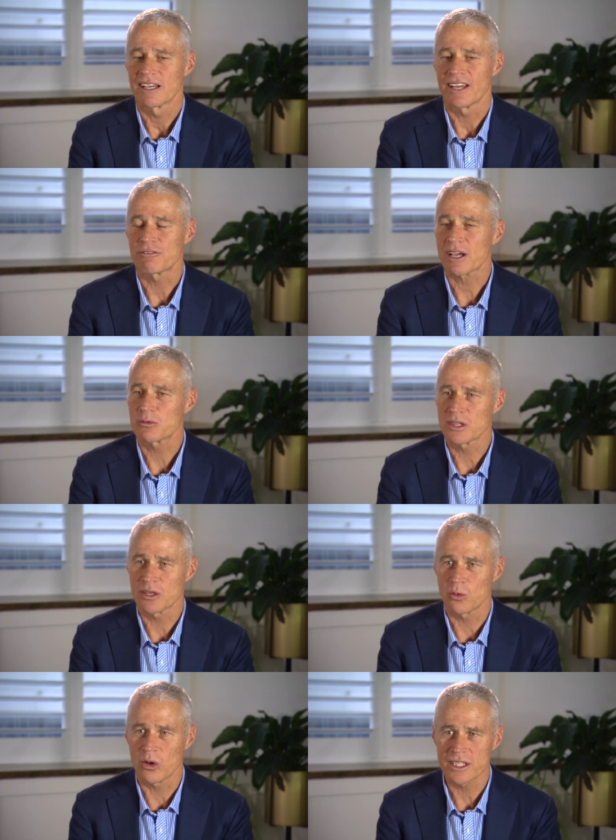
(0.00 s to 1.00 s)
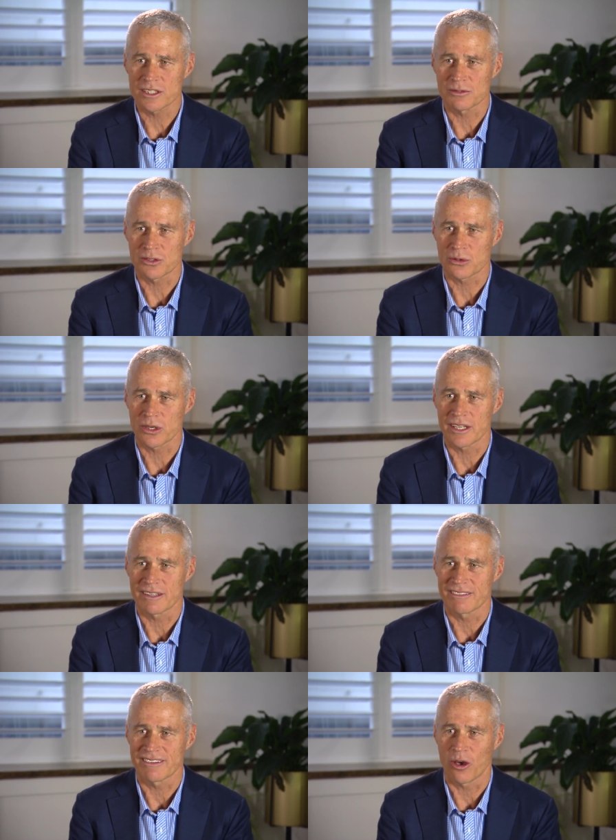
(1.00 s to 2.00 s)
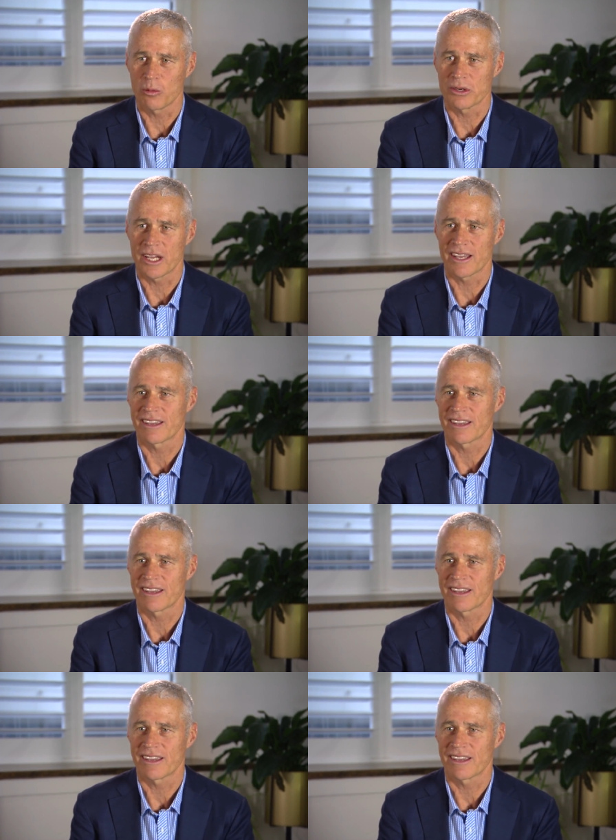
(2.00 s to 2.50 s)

In fact, within weeks of the creek opening,